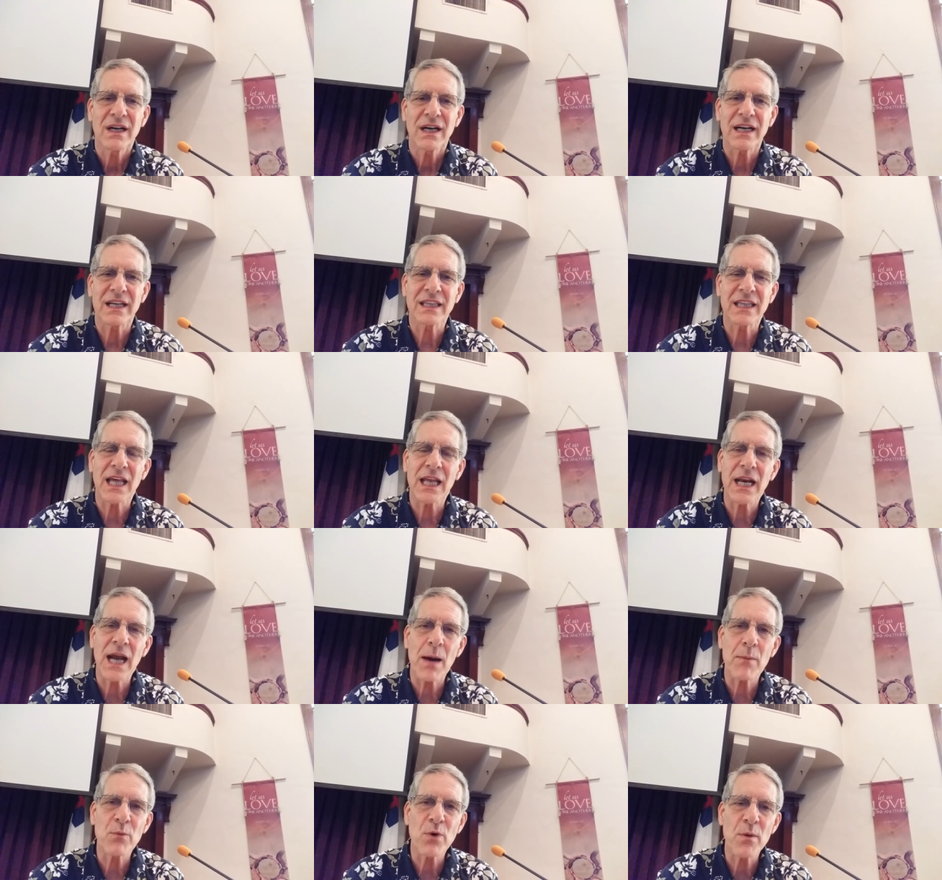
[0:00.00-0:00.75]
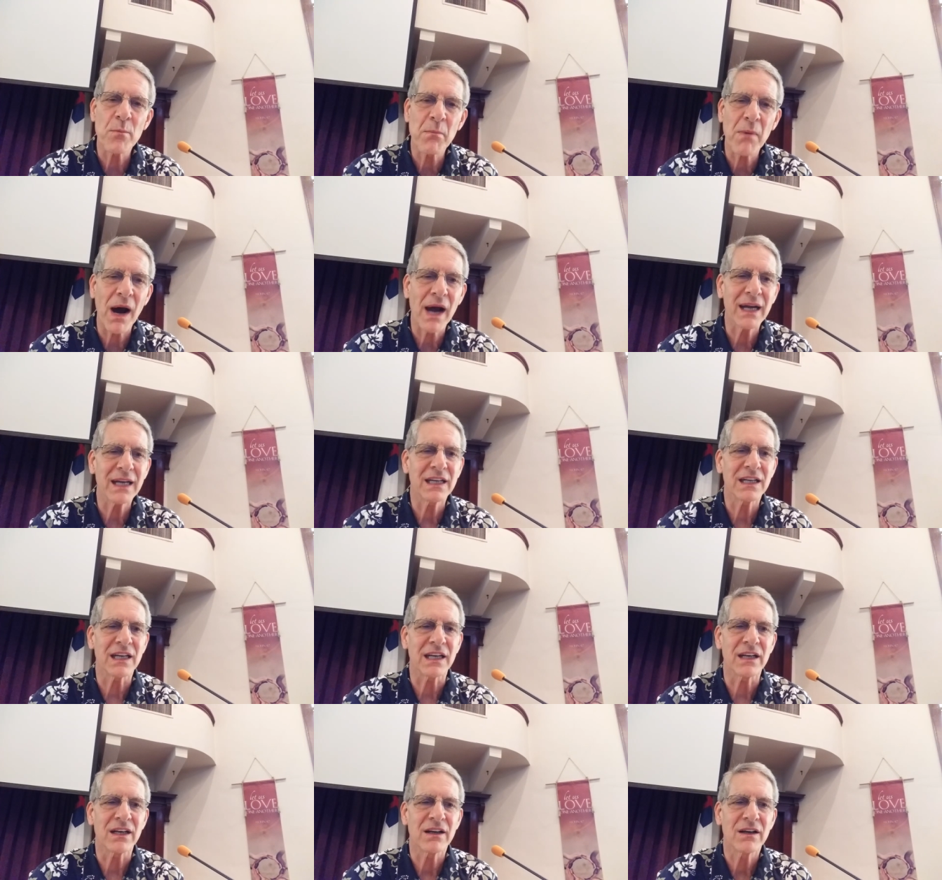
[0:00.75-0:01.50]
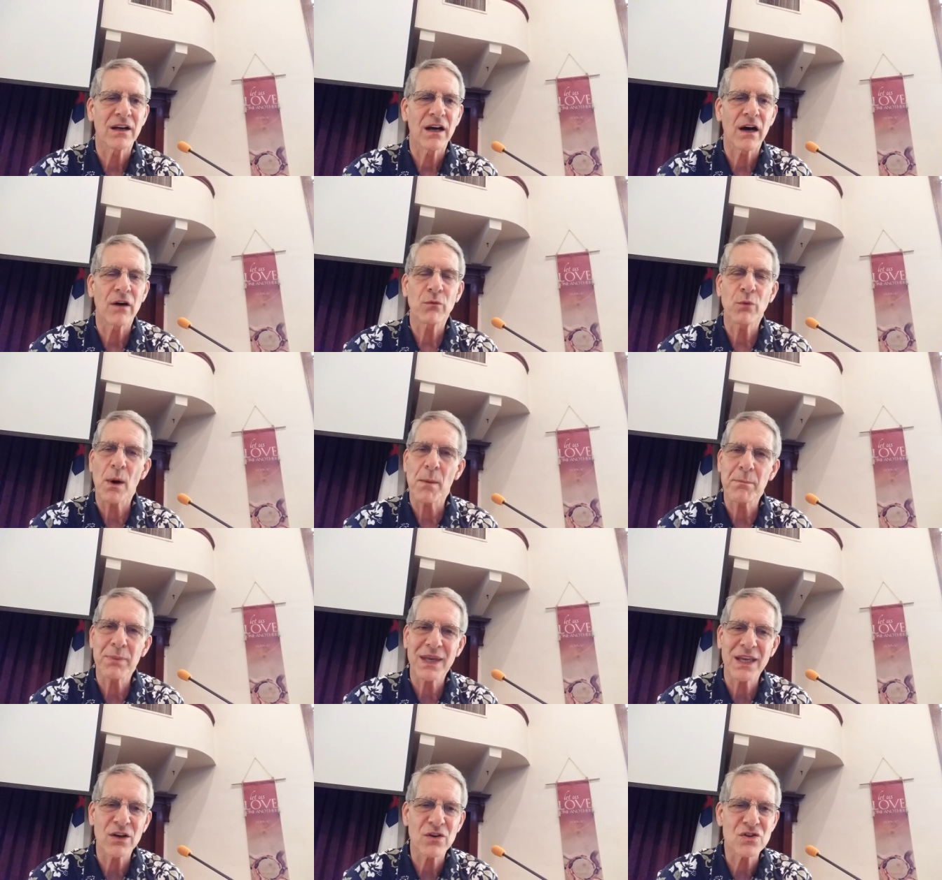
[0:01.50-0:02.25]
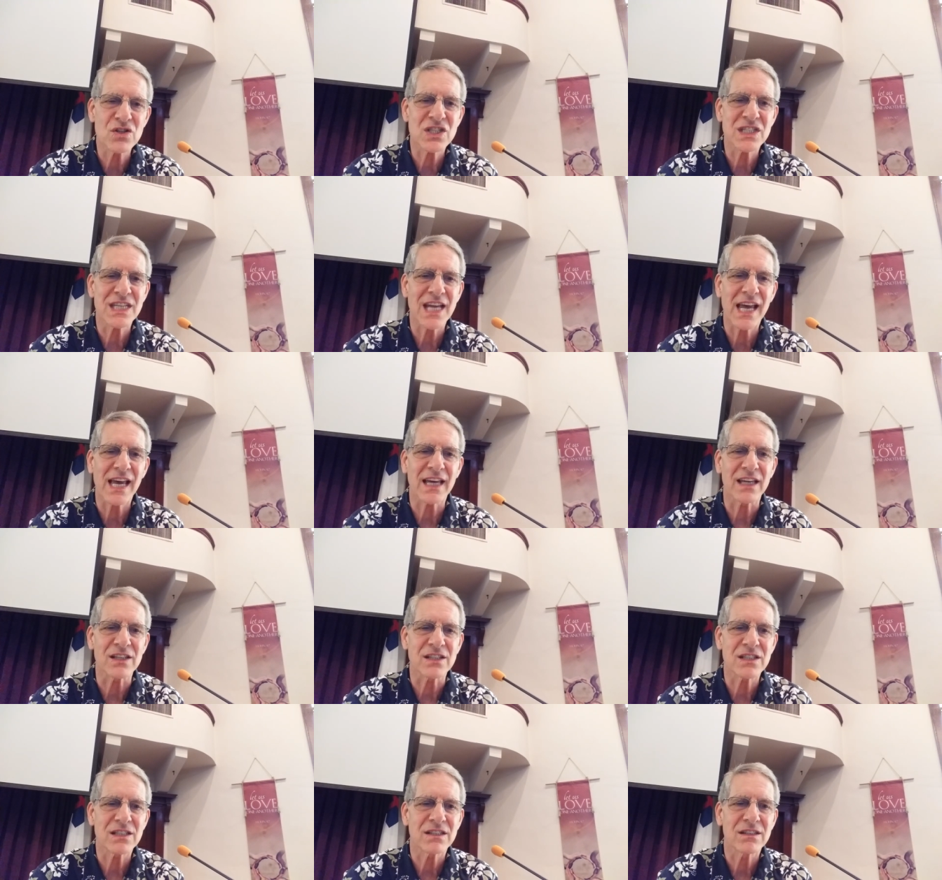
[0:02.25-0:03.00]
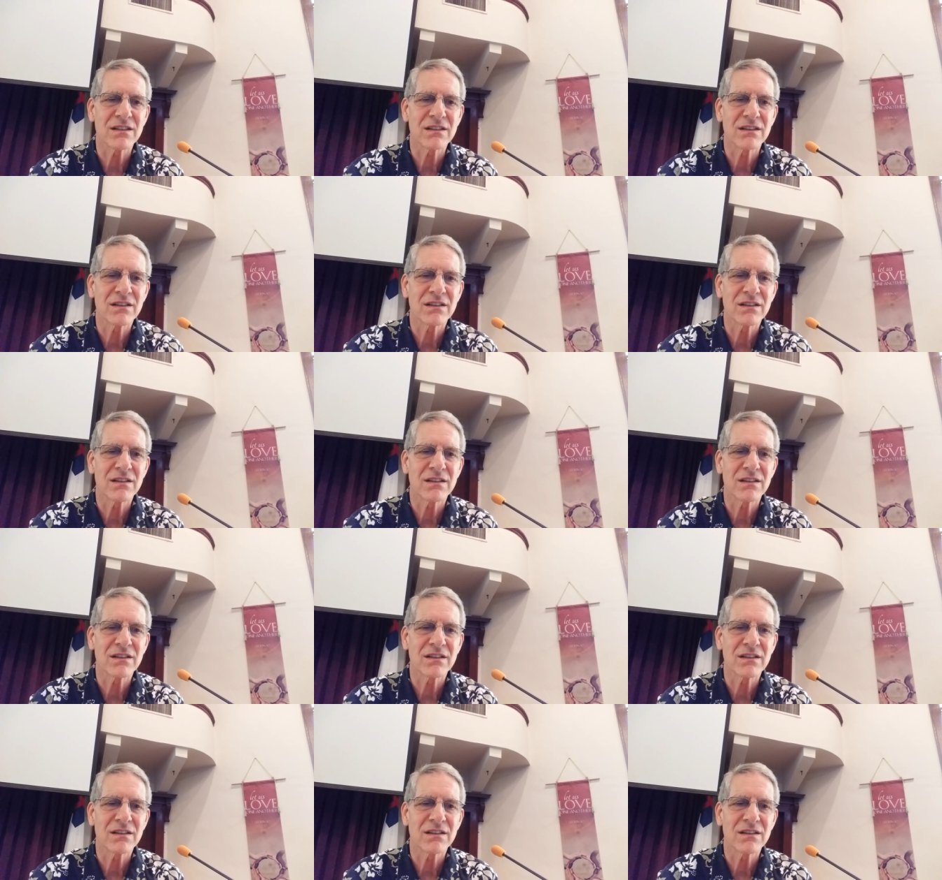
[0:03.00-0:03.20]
And then I'm reminded of what Peter says.